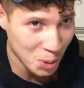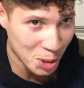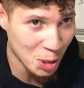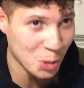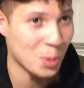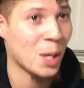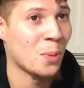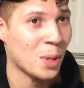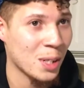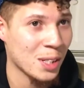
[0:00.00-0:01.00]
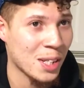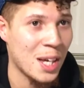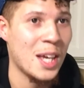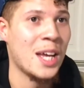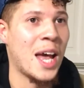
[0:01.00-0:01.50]
shows, but I was.
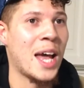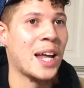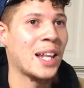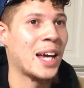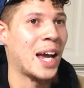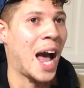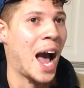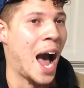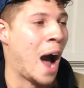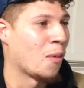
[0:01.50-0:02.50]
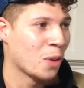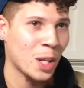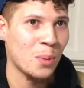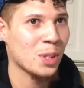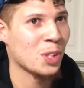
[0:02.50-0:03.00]
Yeah. And like, I really
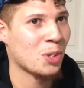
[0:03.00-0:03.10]
wasn't